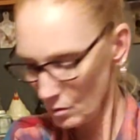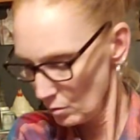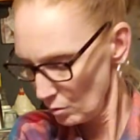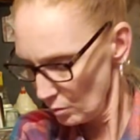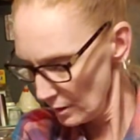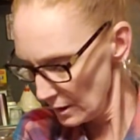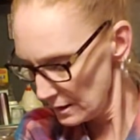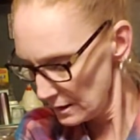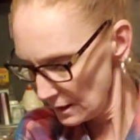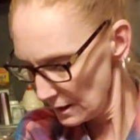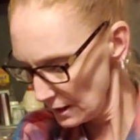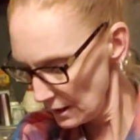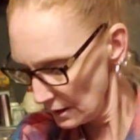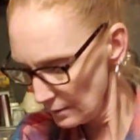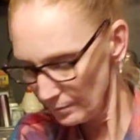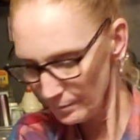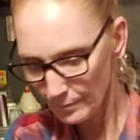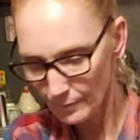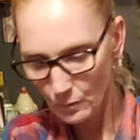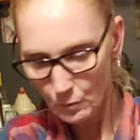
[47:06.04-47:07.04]
We did
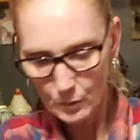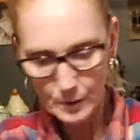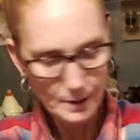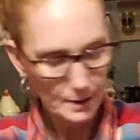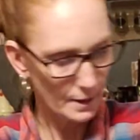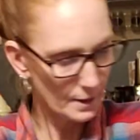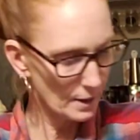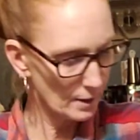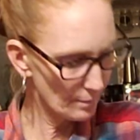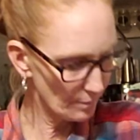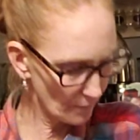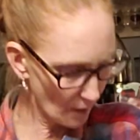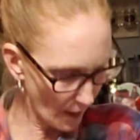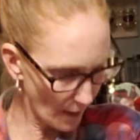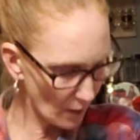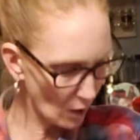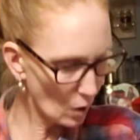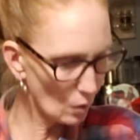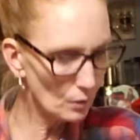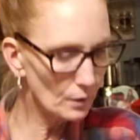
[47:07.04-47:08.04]
it, we did it.
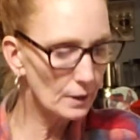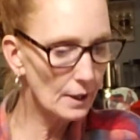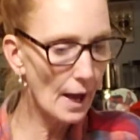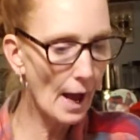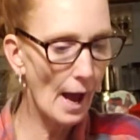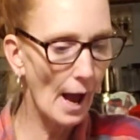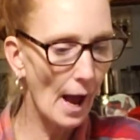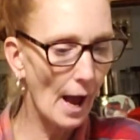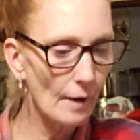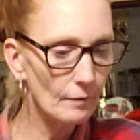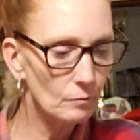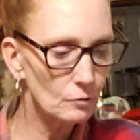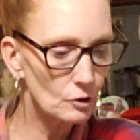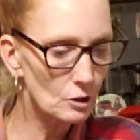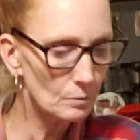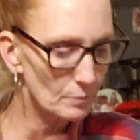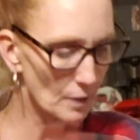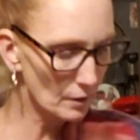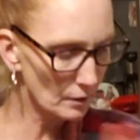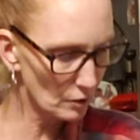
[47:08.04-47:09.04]
I only have, which
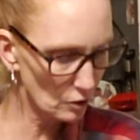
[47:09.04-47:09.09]
I'm not